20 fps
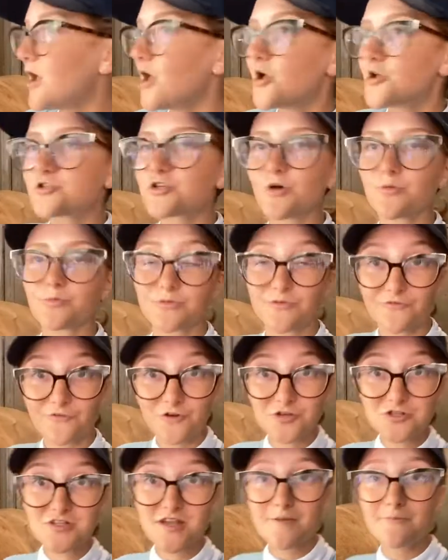So the
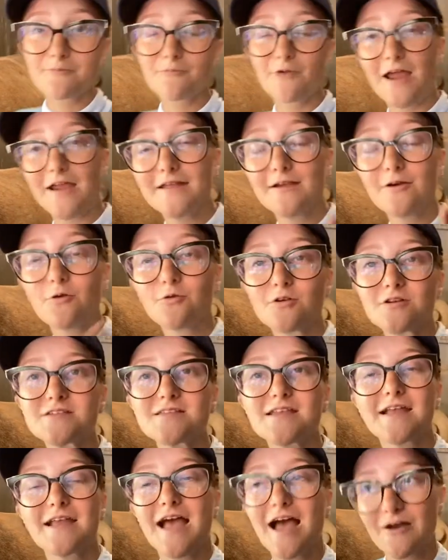first time riding a horse
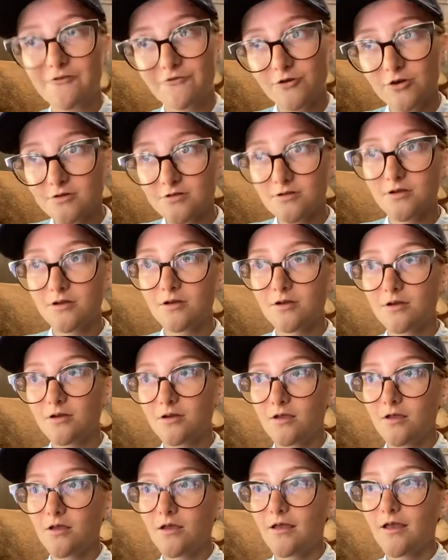like ever,
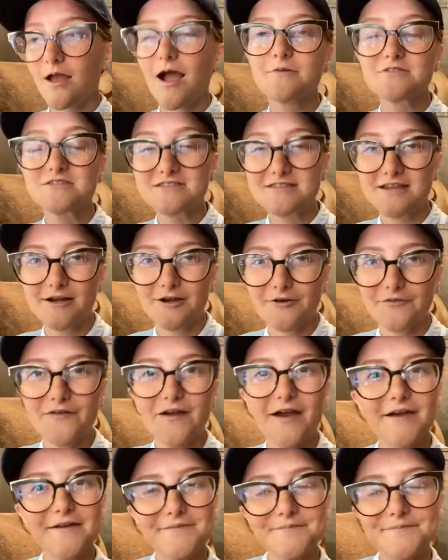I was
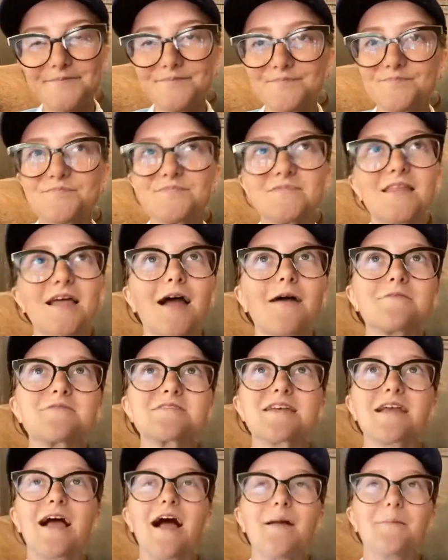terrified. I was
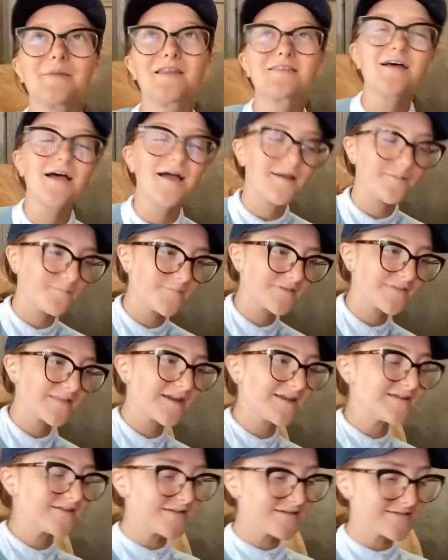like, I'm gonna die. But then
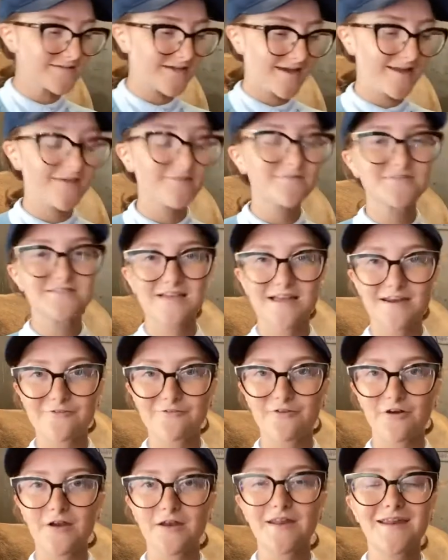I didn't die and it was kind of
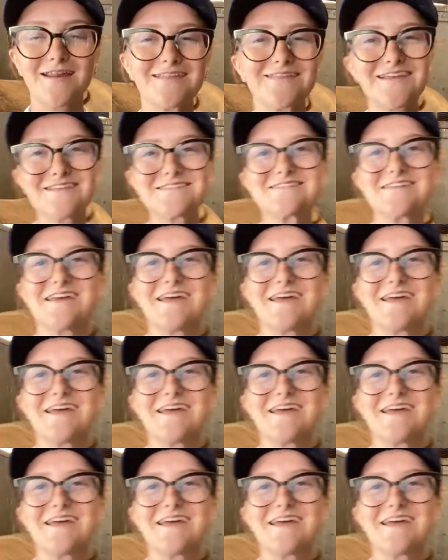fun and I liked it.